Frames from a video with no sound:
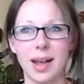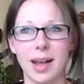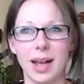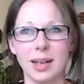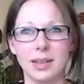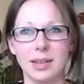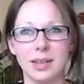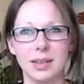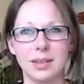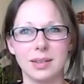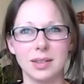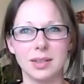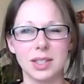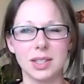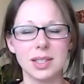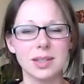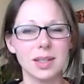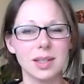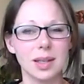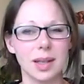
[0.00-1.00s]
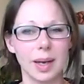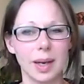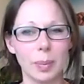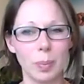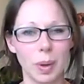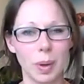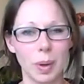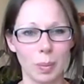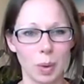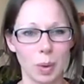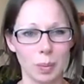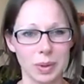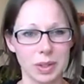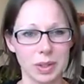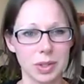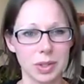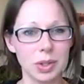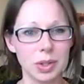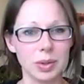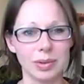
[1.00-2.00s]
and just the light bulb moment
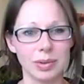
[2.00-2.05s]
too